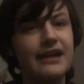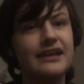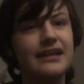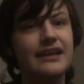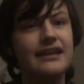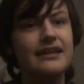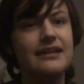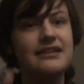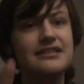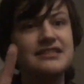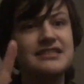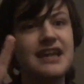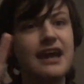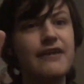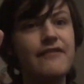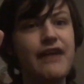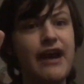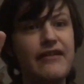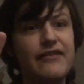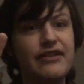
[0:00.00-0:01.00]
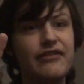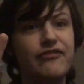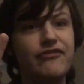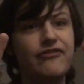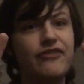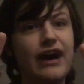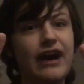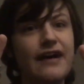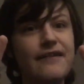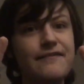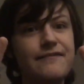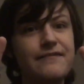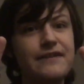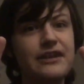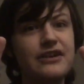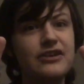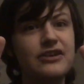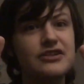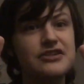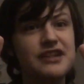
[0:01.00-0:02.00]
instead of having 5
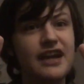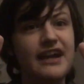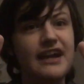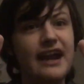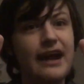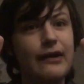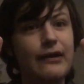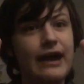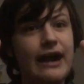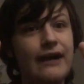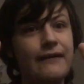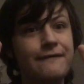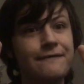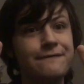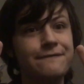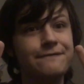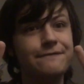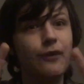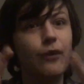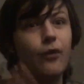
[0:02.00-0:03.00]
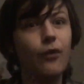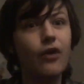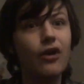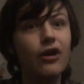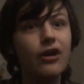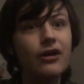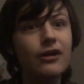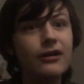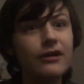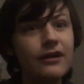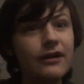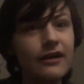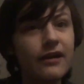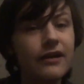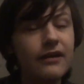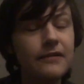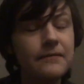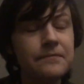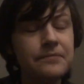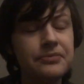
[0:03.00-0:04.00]
fingers, I now have 4,
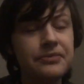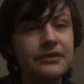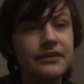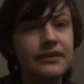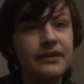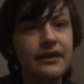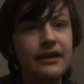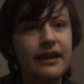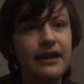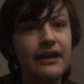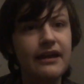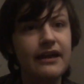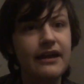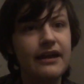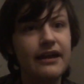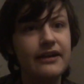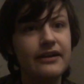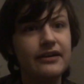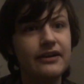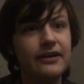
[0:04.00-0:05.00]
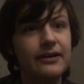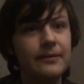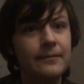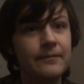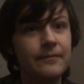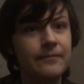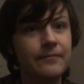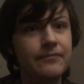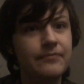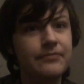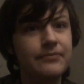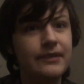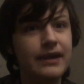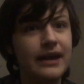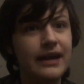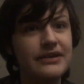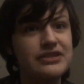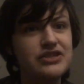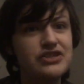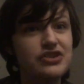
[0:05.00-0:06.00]
and
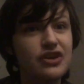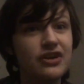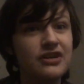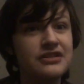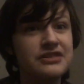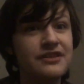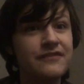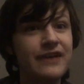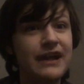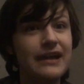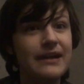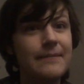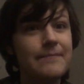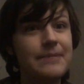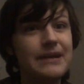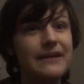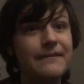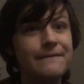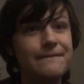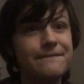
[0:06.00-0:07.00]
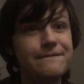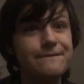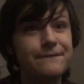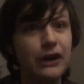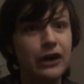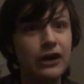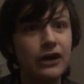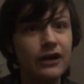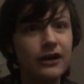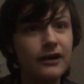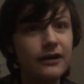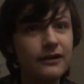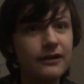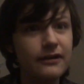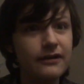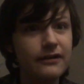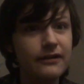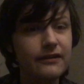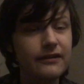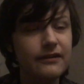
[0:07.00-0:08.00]
I start developing fur,
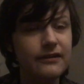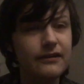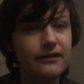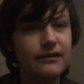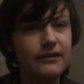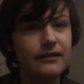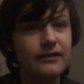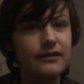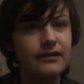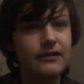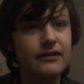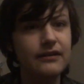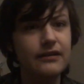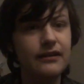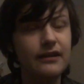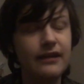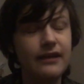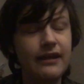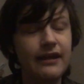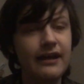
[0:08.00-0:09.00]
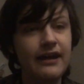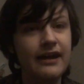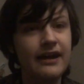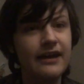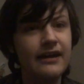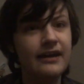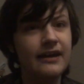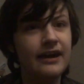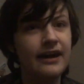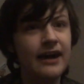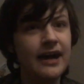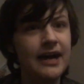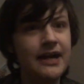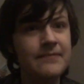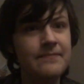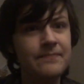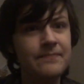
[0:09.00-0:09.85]
and I